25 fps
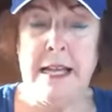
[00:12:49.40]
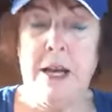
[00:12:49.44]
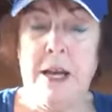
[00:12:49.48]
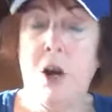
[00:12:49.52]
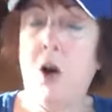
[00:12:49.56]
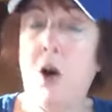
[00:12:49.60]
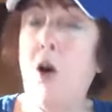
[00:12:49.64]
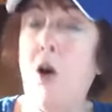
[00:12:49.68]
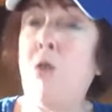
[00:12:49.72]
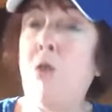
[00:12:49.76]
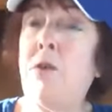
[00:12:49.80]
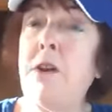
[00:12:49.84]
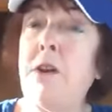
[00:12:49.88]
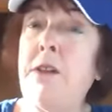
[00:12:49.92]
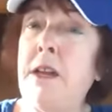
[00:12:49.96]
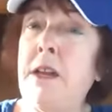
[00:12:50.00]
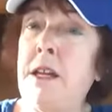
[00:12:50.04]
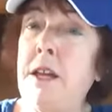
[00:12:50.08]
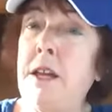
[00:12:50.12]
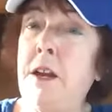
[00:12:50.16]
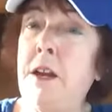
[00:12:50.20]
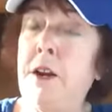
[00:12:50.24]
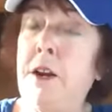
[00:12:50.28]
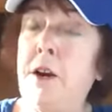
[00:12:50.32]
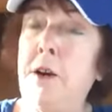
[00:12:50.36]
Over the
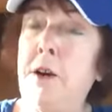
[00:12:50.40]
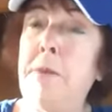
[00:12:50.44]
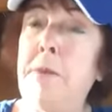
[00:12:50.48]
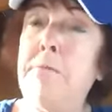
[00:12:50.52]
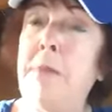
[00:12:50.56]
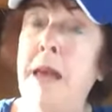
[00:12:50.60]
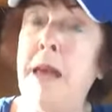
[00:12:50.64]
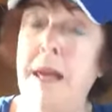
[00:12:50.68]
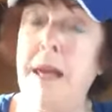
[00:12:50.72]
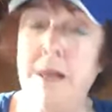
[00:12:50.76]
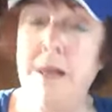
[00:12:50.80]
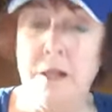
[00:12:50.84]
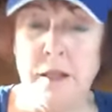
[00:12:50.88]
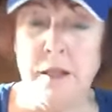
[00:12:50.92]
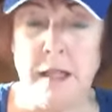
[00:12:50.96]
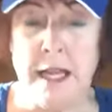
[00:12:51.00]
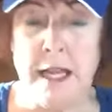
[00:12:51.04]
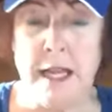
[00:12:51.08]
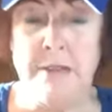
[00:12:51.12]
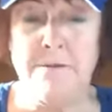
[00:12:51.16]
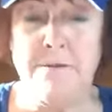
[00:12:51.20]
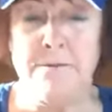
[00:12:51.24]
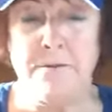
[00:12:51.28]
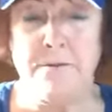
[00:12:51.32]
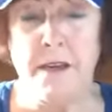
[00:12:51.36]
year, male
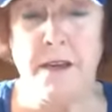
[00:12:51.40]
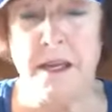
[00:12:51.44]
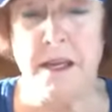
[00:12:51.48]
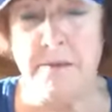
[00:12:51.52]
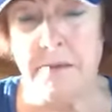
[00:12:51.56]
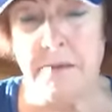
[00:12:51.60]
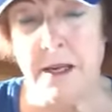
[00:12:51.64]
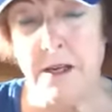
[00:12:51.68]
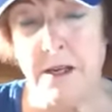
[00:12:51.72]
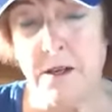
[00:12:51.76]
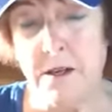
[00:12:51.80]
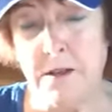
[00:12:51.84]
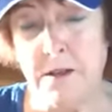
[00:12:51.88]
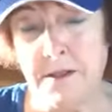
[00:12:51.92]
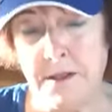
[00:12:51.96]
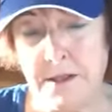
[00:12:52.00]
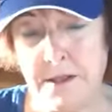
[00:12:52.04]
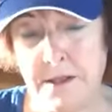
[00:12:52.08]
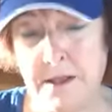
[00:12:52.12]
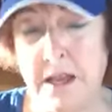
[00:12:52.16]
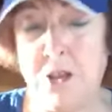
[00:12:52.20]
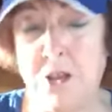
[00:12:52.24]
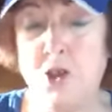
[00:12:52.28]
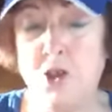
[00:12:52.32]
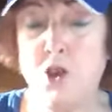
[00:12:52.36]
and females
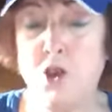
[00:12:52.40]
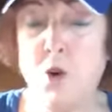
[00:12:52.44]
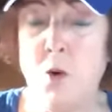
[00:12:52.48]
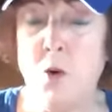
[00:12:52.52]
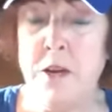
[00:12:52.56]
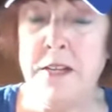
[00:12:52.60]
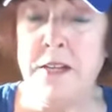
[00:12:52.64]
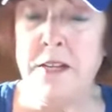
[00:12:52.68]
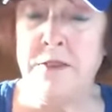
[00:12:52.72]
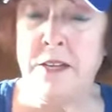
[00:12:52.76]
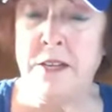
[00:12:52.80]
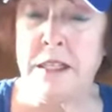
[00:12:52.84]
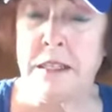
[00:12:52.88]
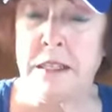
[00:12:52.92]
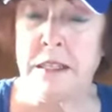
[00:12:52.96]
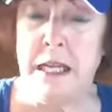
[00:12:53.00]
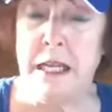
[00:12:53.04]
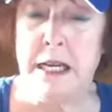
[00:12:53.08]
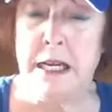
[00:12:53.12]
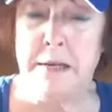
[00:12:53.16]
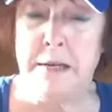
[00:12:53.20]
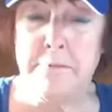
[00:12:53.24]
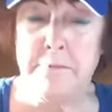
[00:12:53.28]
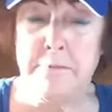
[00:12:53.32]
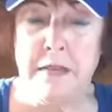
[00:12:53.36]
joined the
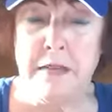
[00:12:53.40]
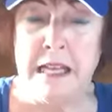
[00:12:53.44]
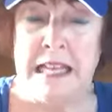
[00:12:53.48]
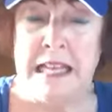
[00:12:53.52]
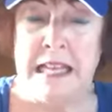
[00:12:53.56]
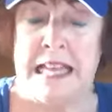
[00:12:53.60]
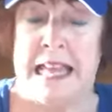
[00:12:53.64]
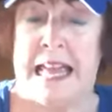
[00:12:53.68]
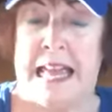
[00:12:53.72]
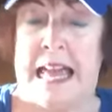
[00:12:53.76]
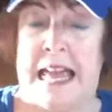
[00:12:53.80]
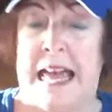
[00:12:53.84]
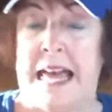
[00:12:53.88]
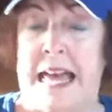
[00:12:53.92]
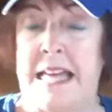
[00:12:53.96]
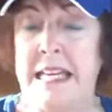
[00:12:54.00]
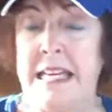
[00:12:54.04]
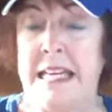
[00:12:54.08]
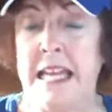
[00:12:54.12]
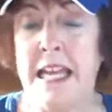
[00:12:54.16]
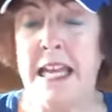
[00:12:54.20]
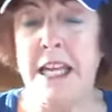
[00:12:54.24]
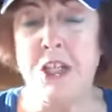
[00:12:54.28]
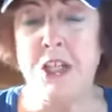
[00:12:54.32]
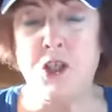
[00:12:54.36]
club, and
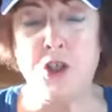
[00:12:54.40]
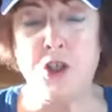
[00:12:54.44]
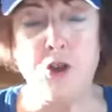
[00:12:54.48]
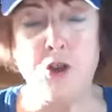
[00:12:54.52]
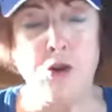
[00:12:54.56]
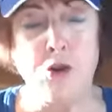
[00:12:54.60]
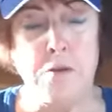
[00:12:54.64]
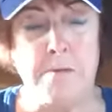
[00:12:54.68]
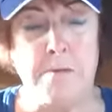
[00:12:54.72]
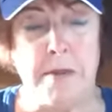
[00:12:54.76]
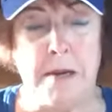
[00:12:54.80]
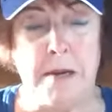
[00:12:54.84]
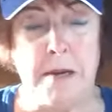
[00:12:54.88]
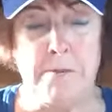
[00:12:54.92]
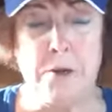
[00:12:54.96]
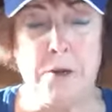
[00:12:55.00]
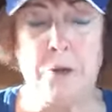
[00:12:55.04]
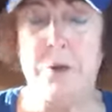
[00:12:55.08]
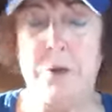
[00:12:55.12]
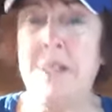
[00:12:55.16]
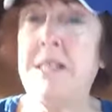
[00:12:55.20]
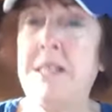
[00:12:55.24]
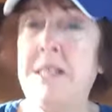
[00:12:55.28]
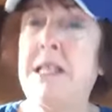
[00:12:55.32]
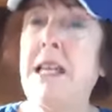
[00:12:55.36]
each new member
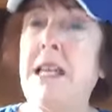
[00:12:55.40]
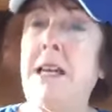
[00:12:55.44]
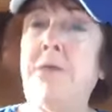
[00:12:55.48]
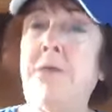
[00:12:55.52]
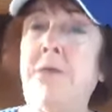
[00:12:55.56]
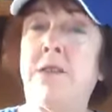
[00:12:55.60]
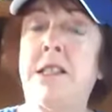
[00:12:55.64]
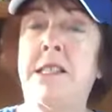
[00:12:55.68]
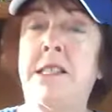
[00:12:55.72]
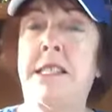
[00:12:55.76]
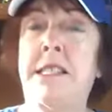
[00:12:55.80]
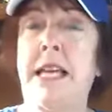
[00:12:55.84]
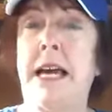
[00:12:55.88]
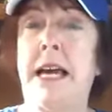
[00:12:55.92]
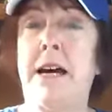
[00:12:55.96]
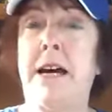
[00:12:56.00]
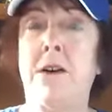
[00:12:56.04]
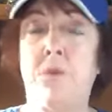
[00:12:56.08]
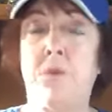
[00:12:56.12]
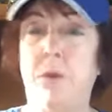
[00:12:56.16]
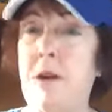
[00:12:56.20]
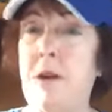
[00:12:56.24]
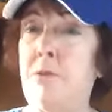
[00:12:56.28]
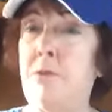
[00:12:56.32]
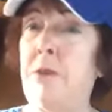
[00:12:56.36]
received a set,
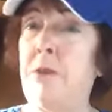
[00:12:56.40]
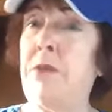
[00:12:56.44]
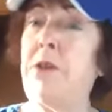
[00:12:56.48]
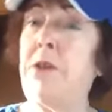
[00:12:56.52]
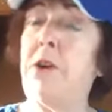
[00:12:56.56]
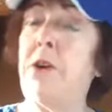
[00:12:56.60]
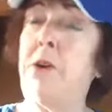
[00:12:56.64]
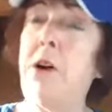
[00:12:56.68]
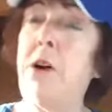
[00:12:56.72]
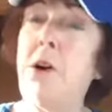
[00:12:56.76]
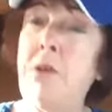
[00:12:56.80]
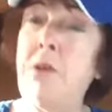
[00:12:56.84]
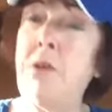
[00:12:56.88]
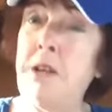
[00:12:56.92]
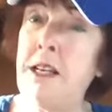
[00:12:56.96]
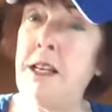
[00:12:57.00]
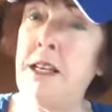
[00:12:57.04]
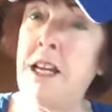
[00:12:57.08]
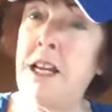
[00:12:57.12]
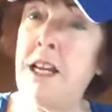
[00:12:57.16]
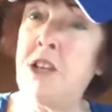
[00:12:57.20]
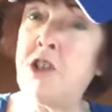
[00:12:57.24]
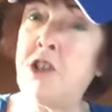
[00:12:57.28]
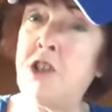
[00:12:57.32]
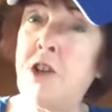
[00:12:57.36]
one with their own
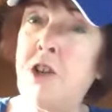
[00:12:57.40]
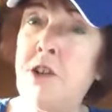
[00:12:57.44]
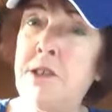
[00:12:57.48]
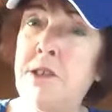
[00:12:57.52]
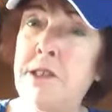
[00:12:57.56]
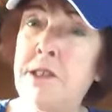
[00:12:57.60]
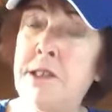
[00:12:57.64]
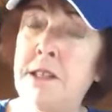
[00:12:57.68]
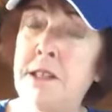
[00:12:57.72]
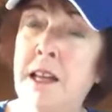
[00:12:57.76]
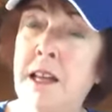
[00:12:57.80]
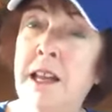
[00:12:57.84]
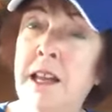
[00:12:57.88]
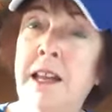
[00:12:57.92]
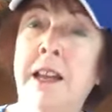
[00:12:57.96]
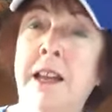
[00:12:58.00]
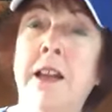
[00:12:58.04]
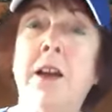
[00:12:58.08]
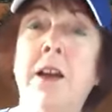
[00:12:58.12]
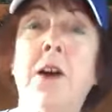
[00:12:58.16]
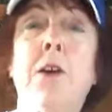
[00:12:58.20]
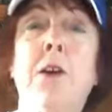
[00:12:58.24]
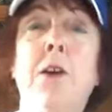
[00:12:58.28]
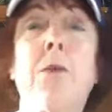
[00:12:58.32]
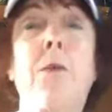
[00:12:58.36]
initials,
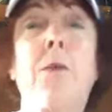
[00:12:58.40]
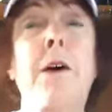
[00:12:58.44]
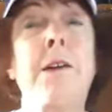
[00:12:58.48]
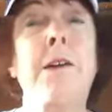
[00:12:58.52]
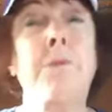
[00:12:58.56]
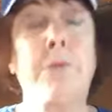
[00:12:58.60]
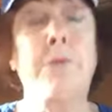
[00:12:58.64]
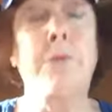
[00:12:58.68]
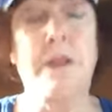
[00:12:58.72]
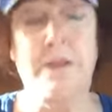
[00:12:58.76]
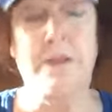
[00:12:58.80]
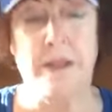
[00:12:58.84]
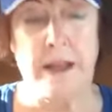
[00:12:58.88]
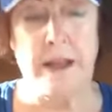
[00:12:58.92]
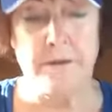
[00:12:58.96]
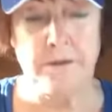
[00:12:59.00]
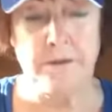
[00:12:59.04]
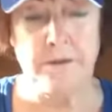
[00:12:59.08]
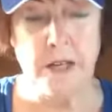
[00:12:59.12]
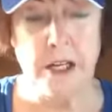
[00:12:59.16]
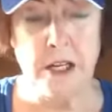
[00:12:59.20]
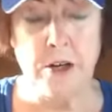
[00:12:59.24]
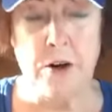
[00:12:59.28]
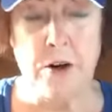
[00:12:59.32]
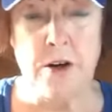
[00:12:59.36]
one with
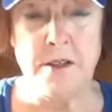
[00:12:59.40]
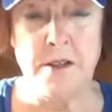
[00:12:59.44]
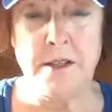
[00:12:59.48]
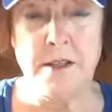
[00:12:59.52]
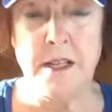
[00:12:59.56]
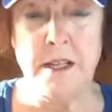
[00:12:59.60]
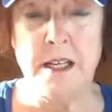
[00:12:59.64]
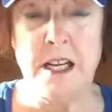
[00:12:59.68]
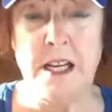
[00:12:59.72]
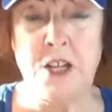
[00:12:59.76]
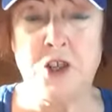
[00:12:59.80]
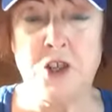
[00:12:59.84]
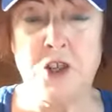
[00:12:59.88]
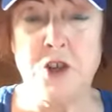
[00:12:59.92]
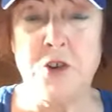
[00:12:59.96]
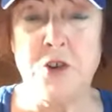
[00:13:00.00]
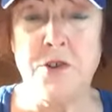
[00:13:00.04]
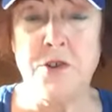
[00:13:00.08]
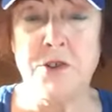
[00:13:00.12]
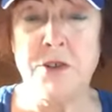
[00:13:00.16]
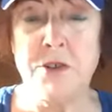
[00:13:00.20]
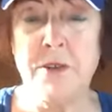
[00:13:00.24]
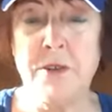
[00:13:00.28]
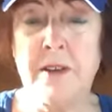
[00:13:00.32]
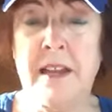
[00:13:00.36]
FDR's
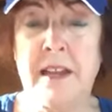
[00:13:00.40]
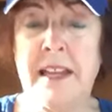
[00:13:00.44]
initials.